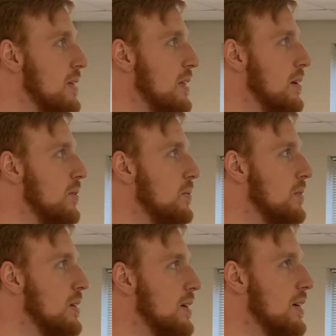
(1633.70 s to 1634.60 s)
You know,
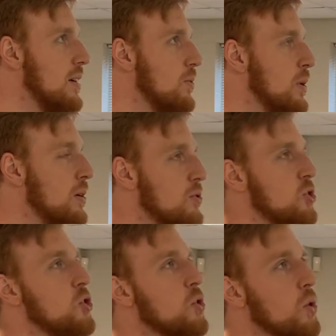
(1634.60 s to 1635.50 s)
we don't
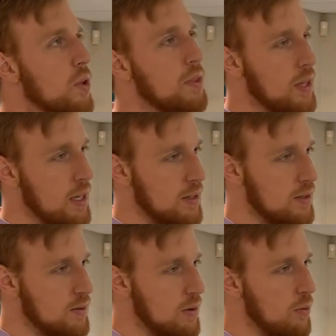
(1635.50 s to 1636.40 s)
just do good
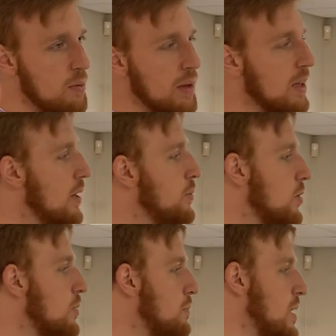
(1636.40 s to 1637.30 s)
things, right? We become
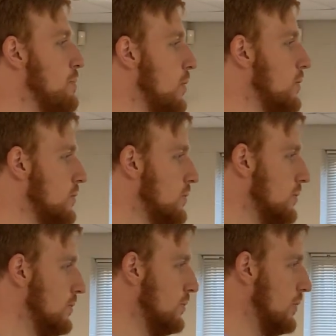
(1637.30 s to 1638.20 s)
good people.
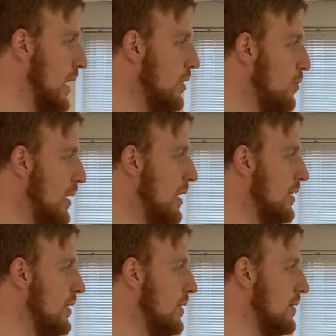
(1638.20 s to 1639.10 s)
And I don't mean it
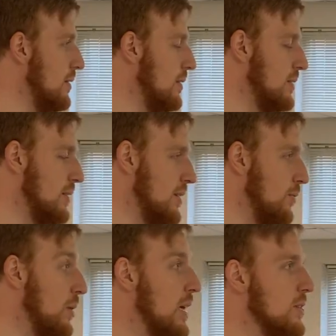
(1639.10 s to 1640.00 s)
in the sense that,
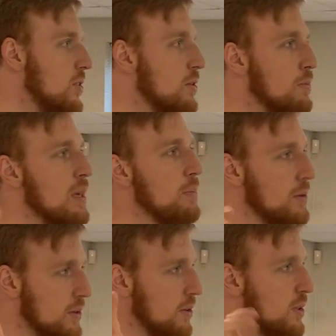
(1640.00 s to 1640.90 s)
well, he's good people,
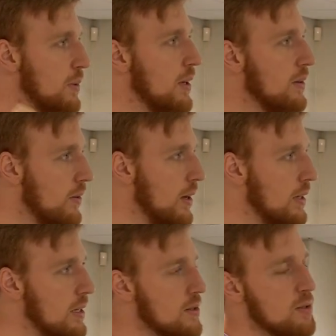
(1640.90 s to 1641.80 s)
so to speak, right?
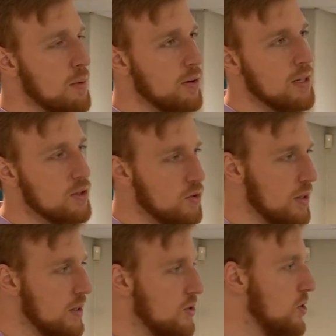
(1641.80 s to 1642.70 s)
He doesn't smoke, doesn't
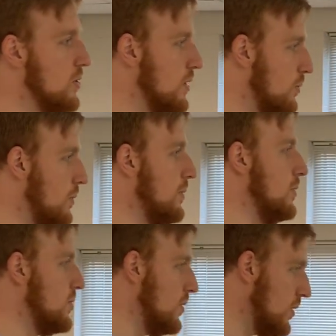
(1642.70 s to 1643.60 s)
drink, doesn't chew, doesn't run with
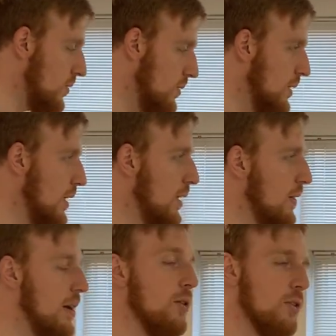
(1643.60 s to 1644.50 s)
those who do.
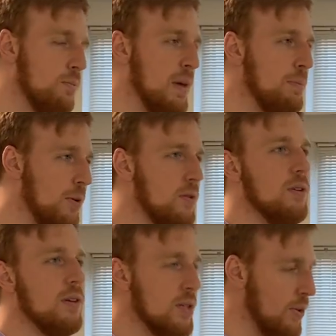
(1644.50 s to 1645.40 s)
I know good people who
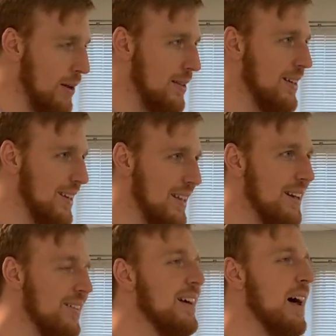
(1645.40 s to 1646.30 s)
do those three things. You
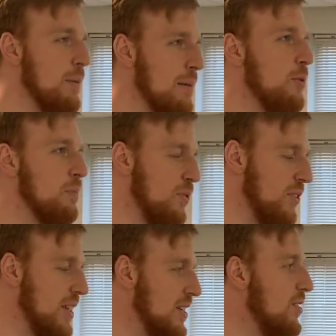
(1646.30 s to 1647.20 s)
know, I may
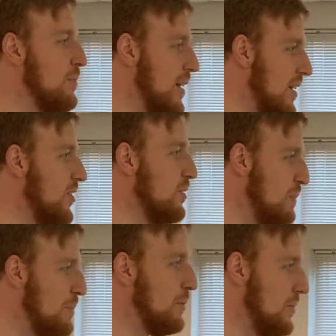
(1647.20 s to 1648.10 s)
prefer they do them, but I know good
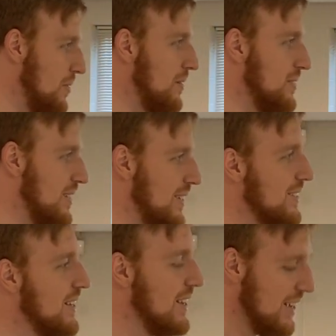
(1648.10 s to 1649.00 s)
people who do those things.
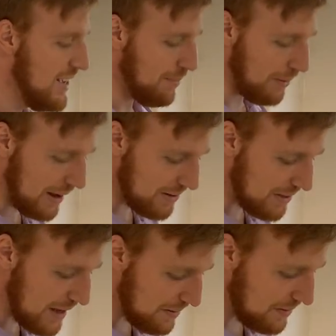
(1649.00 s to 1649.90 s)
But rather,
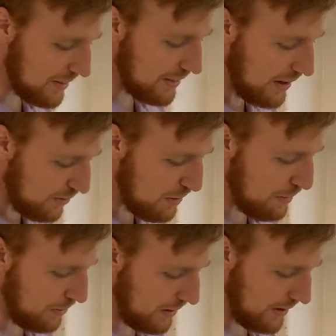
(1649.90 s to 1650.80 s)
they love
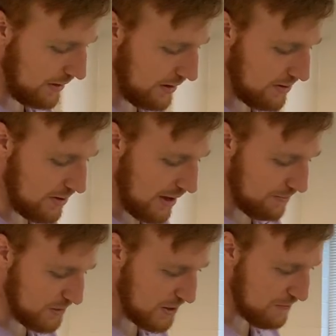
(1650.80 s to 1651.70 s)
people. They do
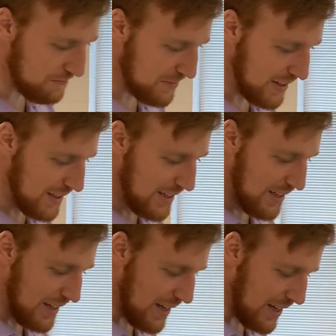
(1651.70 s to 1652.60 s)
that. So,
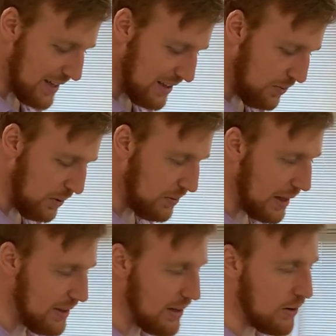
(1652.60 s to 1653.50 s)
you know, I
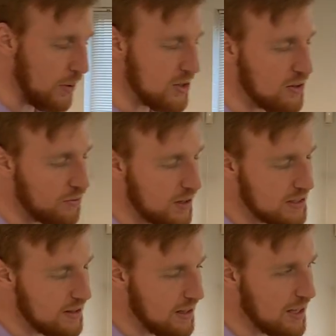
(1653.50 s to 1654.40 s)
think a question for us
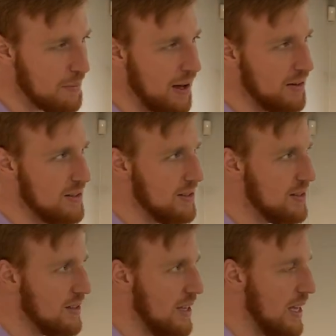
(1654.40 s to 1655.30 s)
to think about
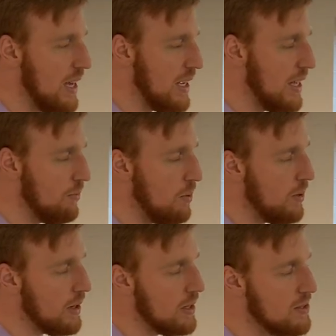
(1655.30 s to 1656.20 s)
is, again, we
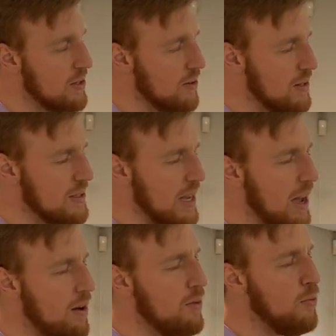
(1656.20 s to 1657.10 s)
want to consider this.
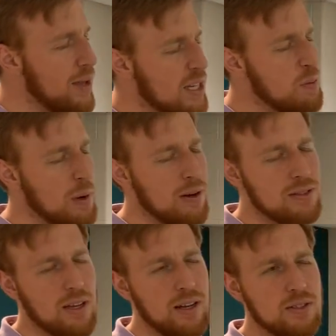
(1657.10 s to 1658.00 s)
How have we
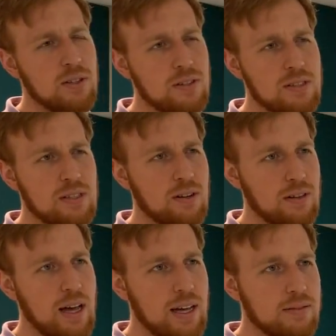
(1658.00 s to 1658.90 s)
experienced God's goodness in our
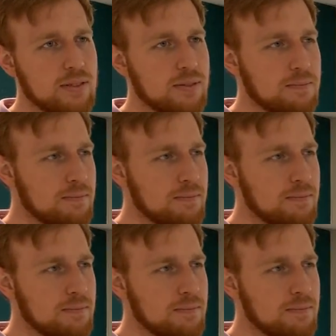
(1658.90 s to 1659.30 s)
lives?